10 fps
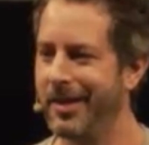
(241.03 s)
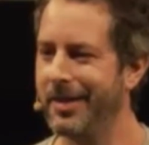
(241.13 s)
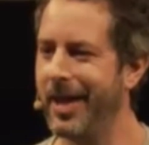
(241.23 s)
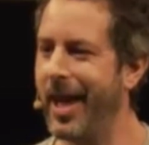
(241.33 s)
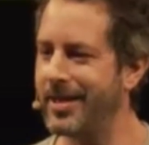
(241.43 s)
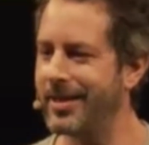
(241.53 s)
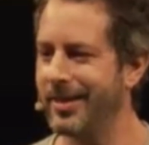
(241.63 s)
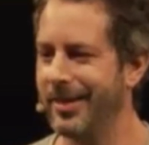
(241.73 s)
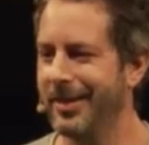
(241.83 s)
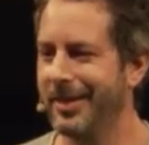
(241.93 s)
yes?
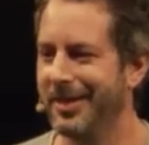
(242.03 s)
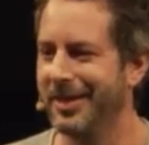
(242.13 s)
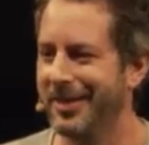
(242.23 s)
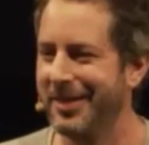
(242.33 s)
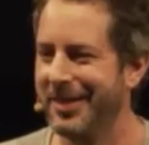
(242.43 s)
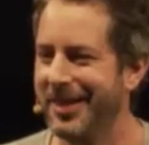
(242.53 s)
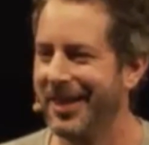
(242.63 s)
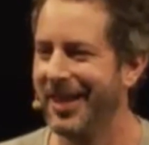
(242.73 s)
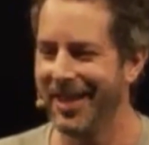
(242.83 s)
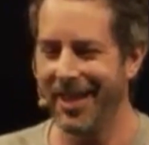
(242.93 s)

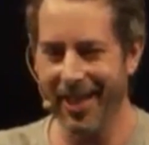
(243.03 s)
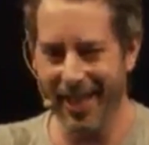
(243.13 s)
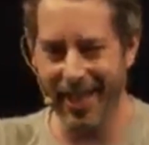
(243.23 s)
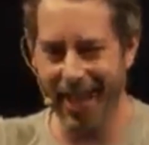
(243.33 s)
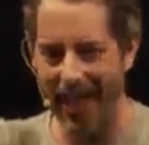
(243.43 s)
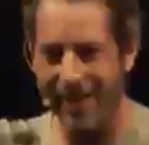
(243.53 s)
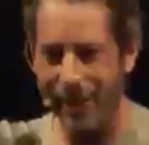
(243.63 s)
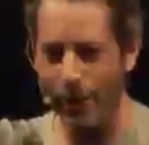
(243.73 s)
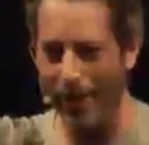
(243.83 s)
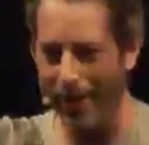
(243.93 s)
Can I get a
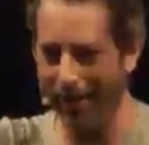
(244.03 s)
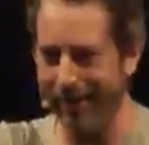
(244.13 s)
hallelujah?